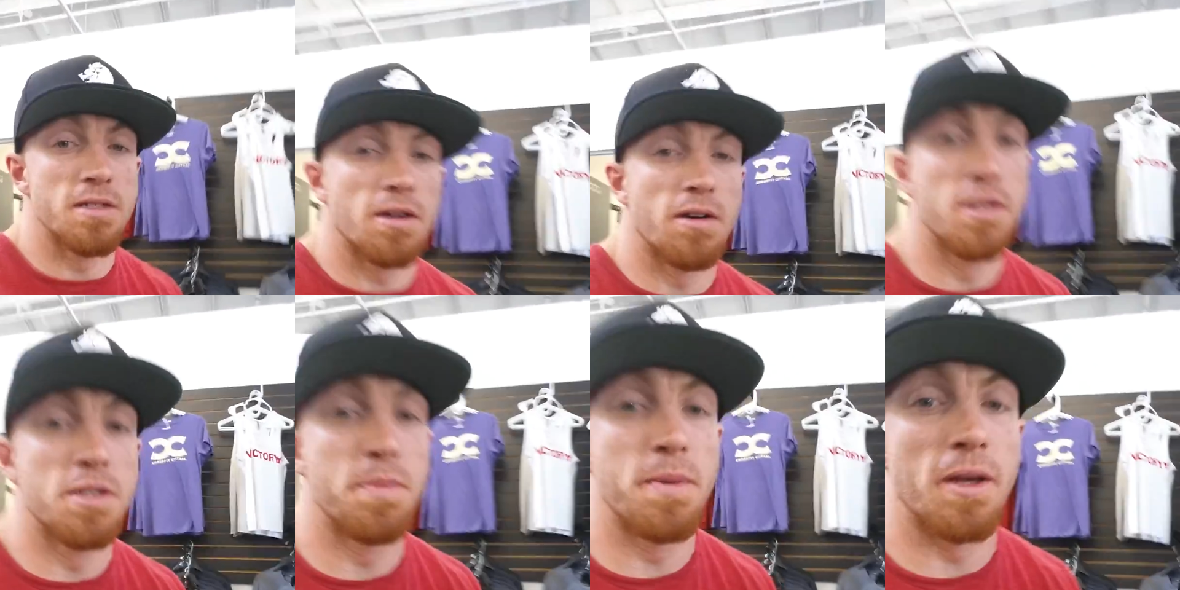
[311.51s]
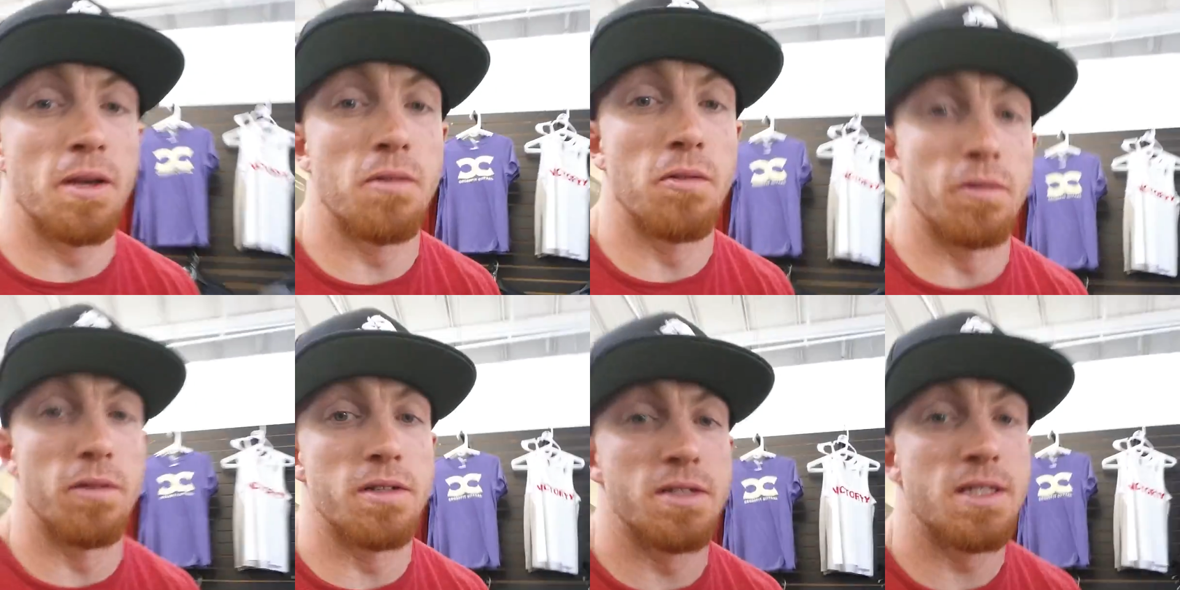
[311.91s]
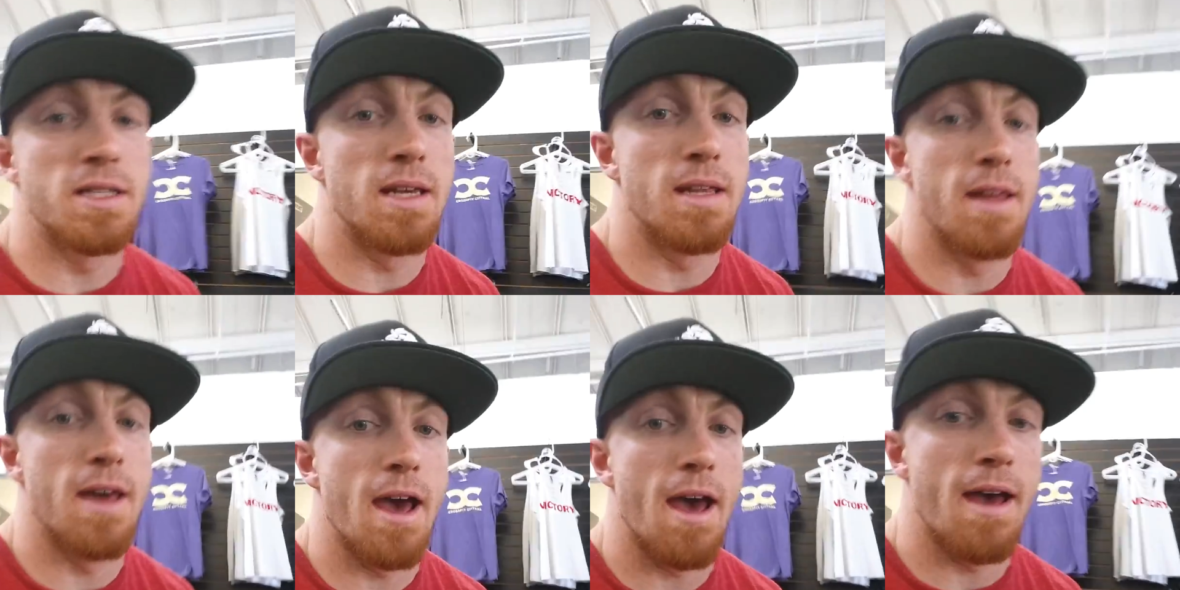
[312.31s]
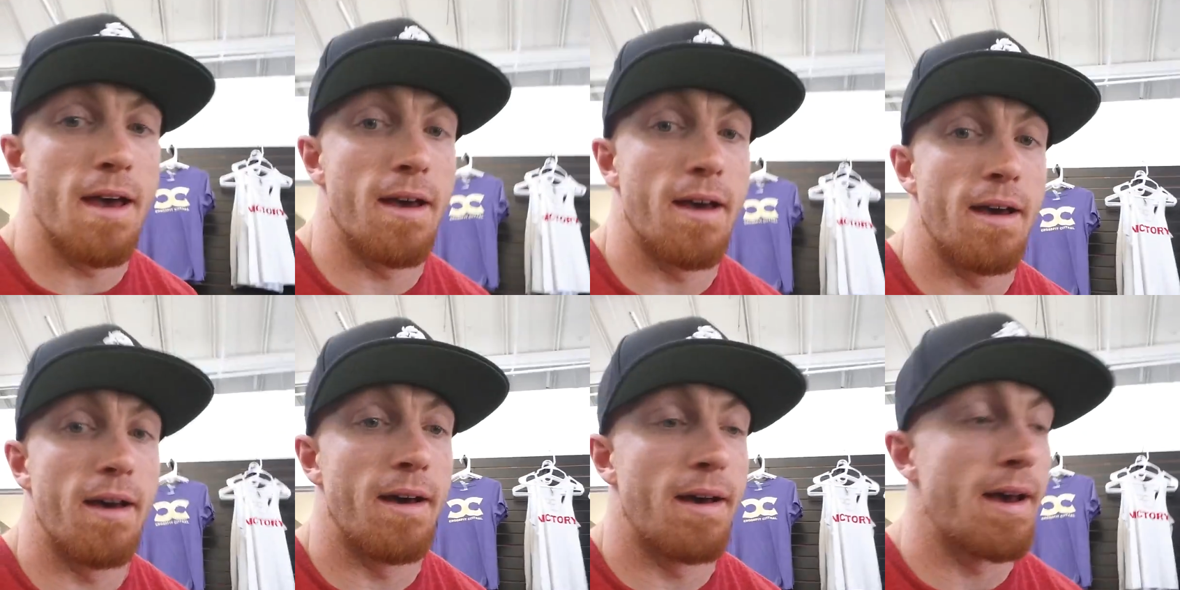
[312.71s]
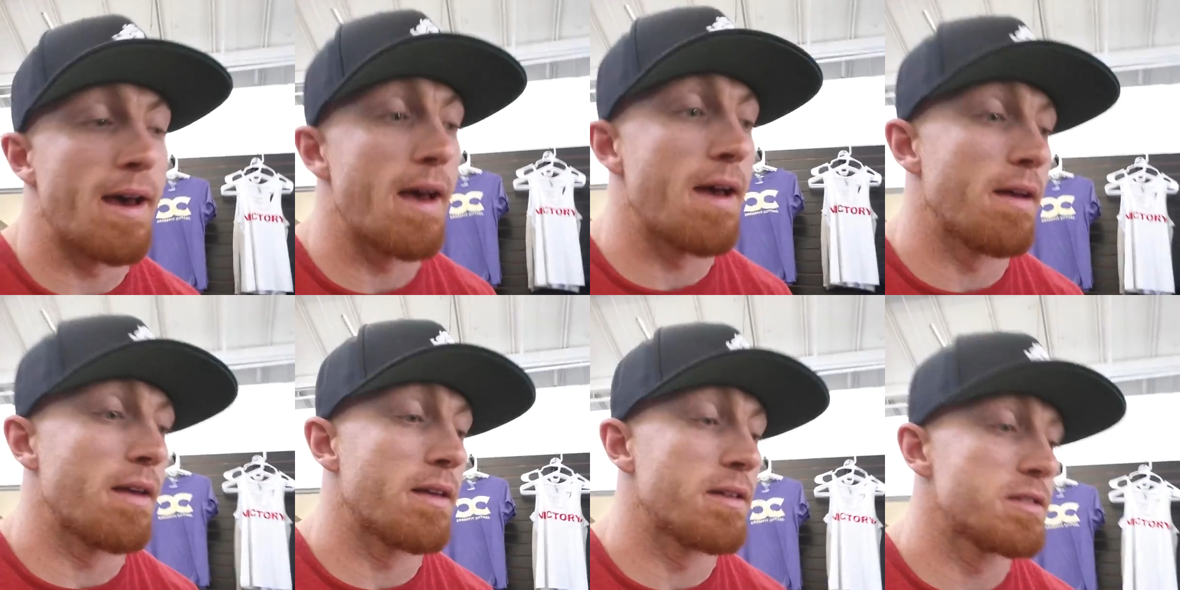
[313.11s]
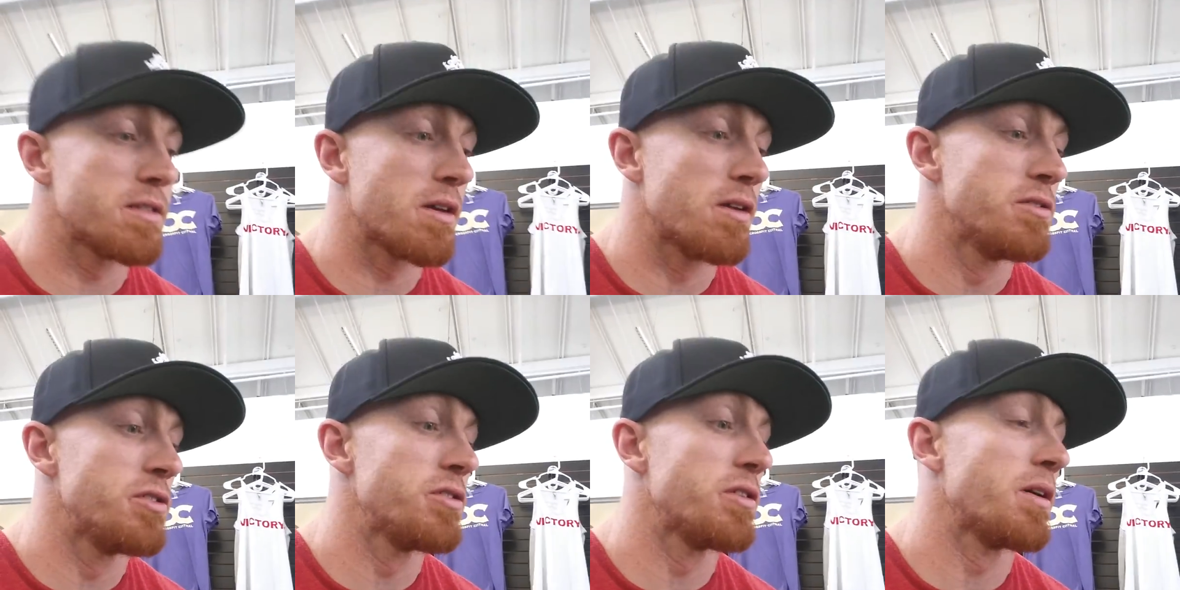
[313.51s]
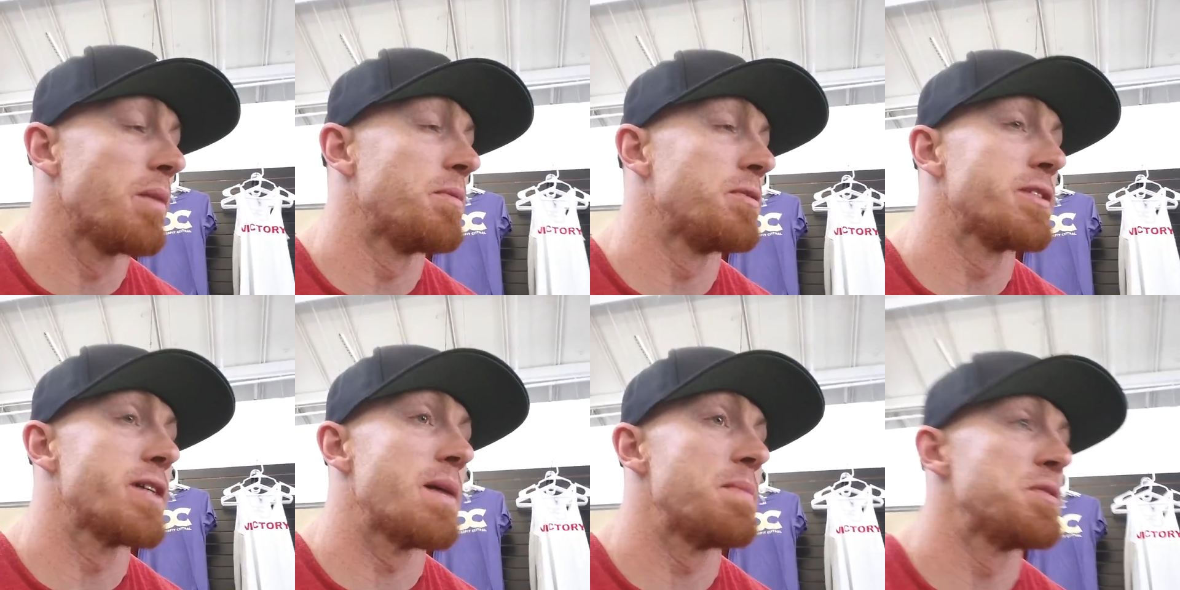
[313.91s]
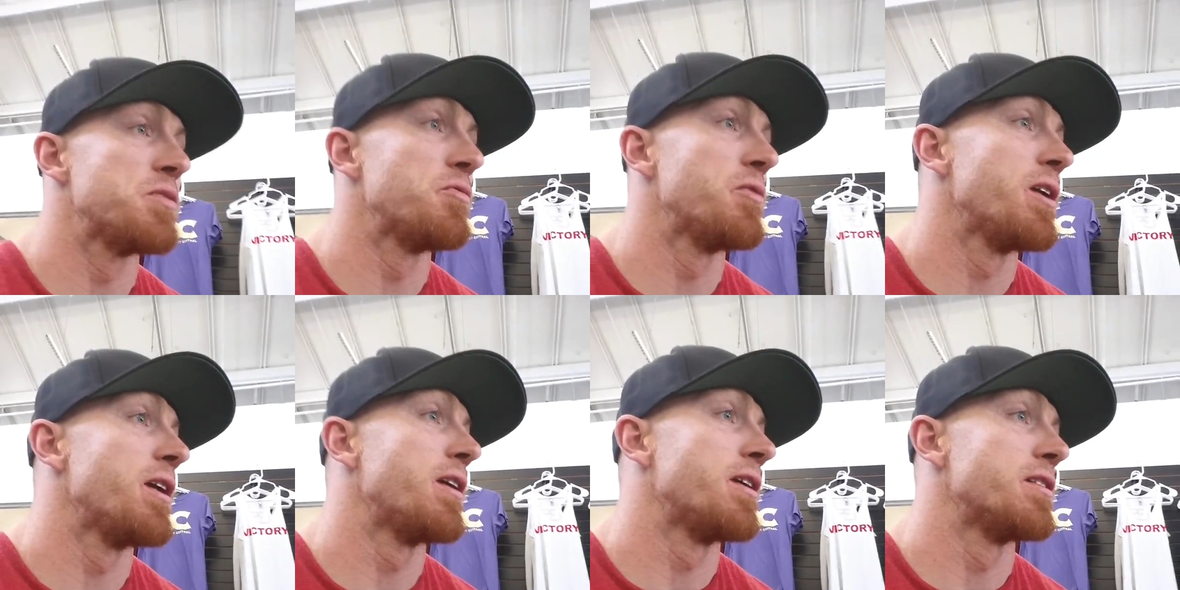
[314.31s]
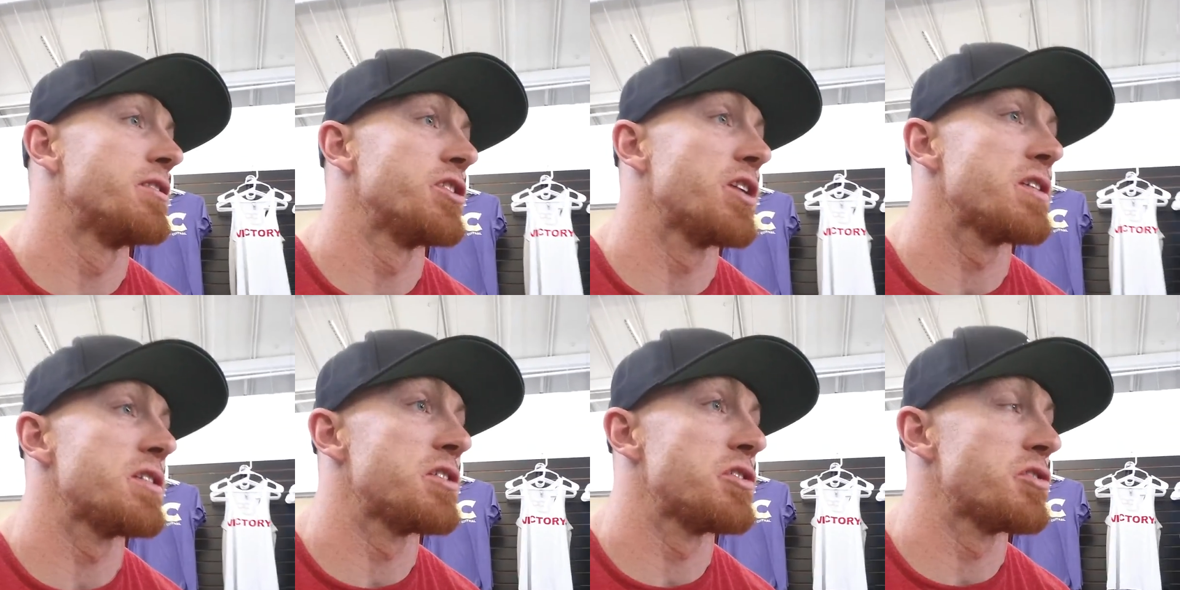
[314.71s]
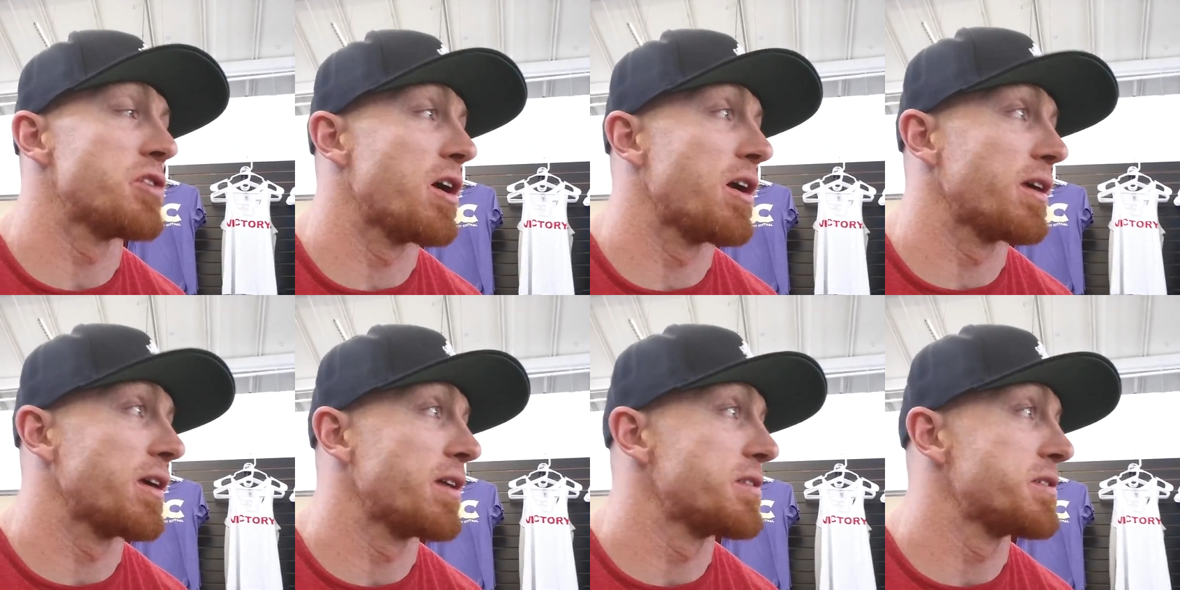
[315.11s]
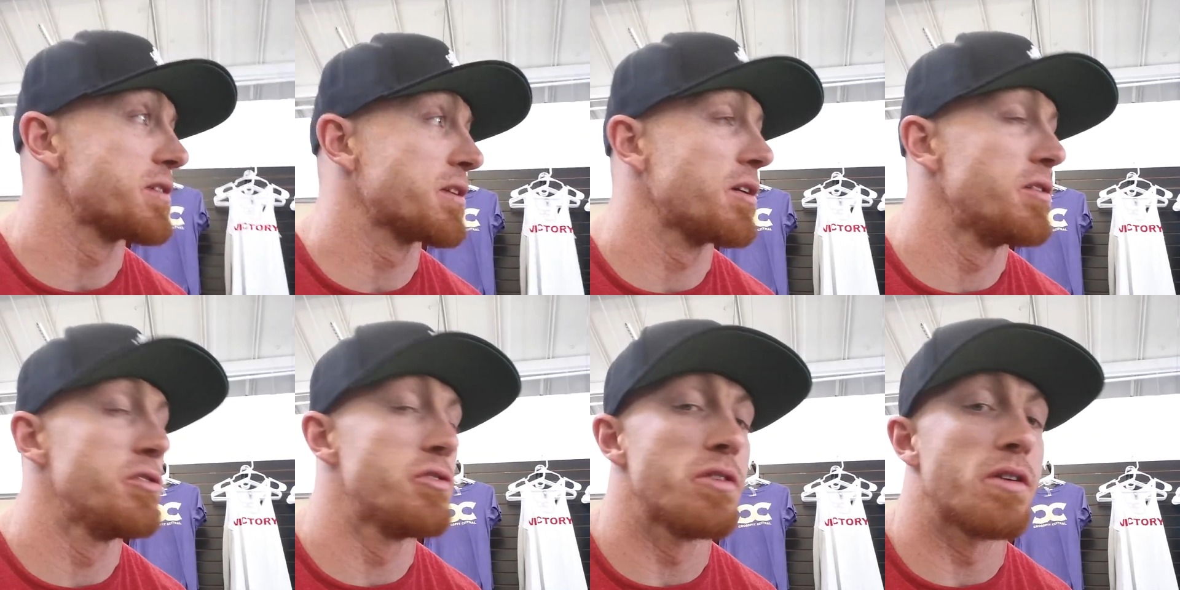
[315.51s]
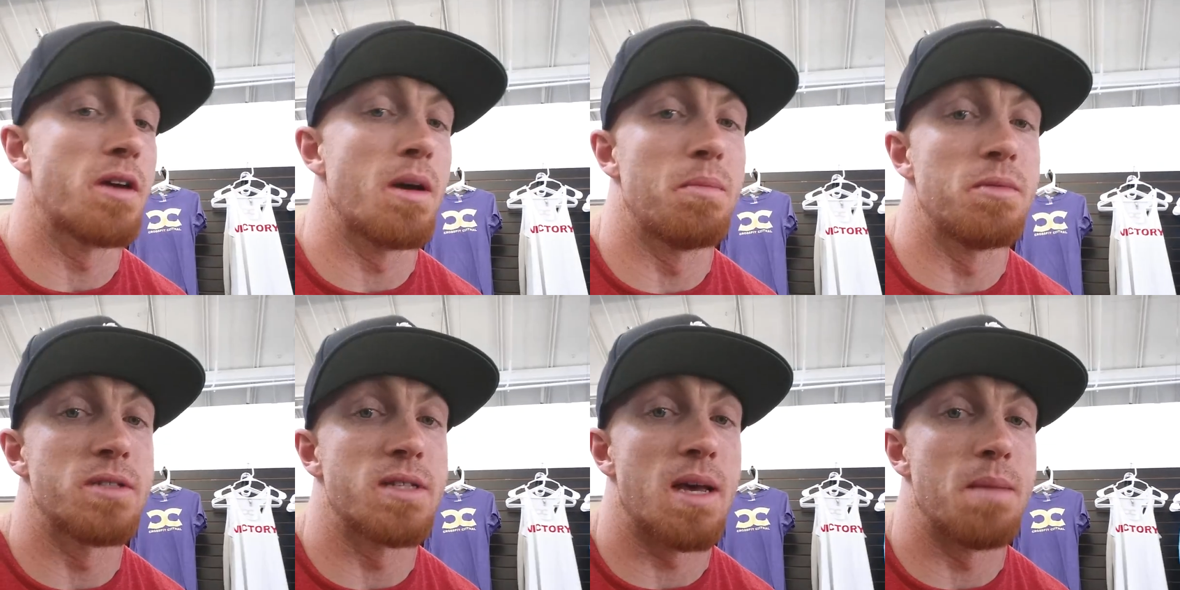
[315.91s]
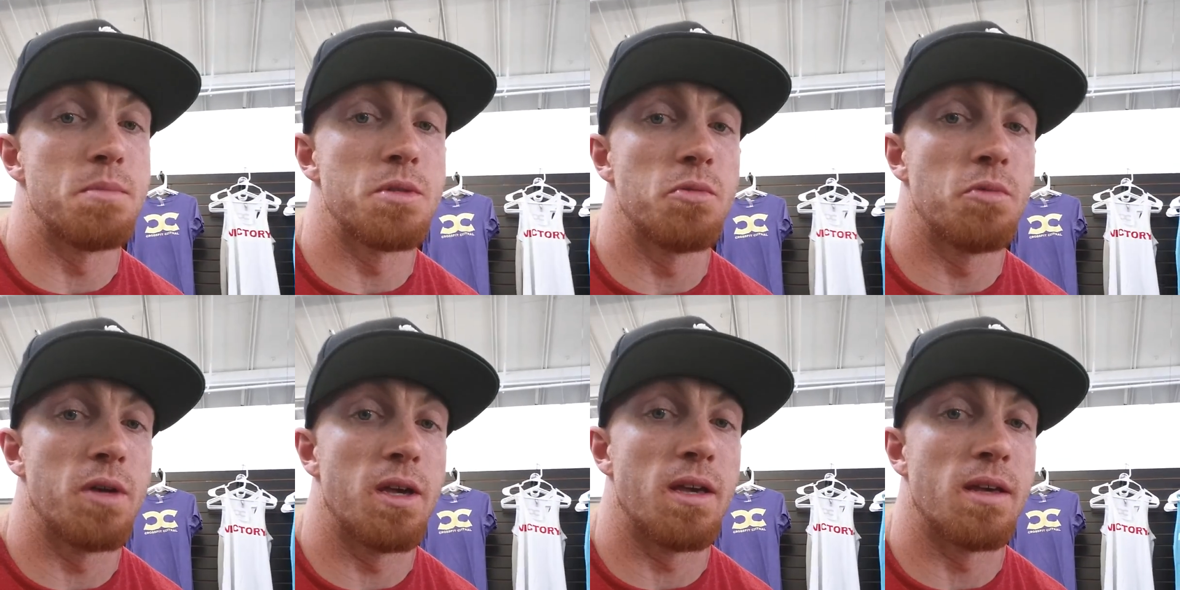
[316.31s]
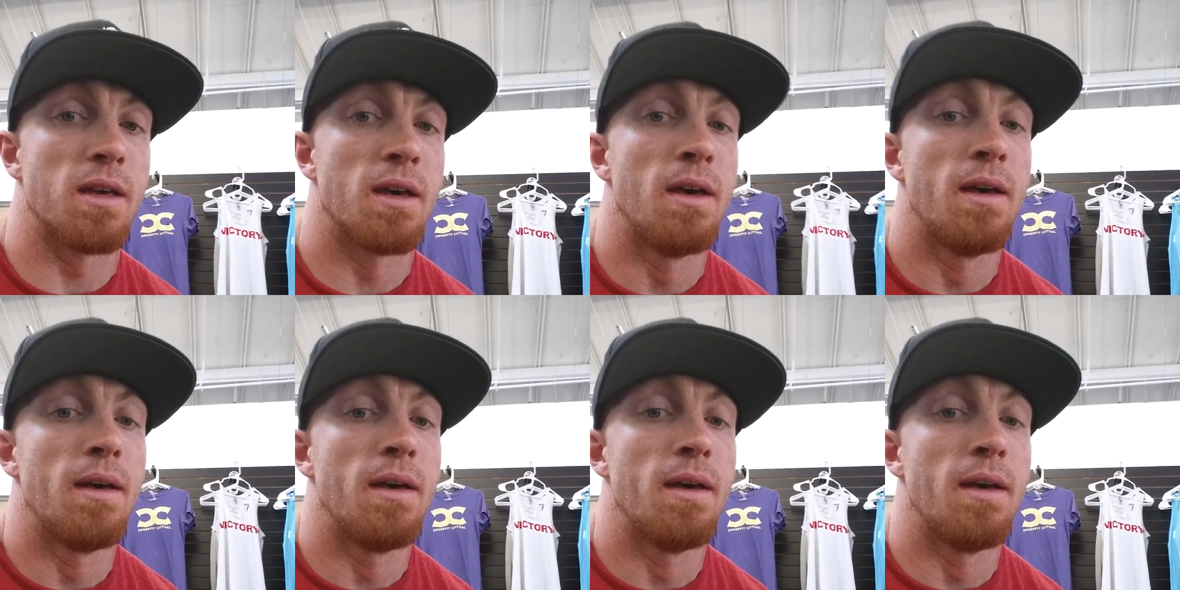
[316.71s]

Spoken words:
So it's been cool to see that. I get to coach you a couple times a week, and Jess Estrada gets to coach you a couple times a week.